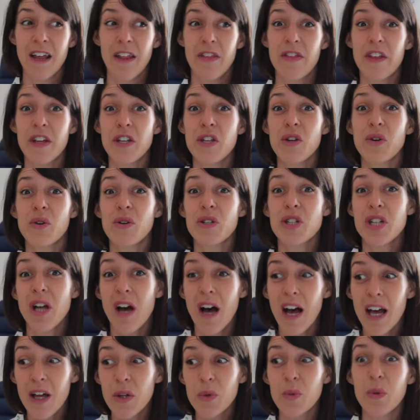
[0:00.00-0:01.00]
then your
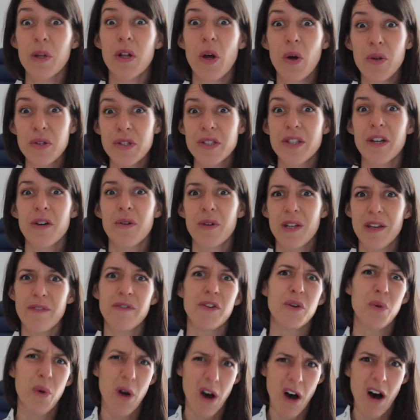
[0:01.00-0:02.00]
child will also give
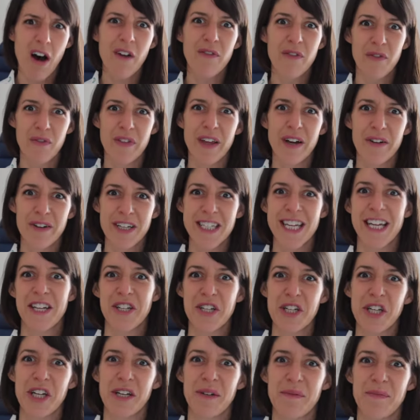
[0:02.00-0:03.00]
you half of their
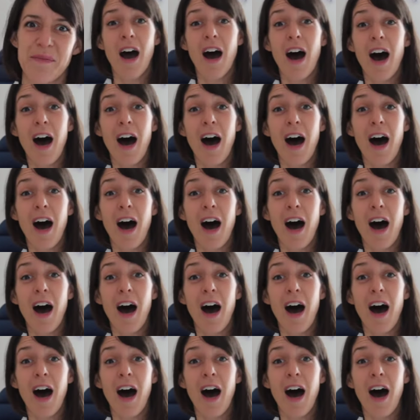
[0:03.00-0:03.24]
attention.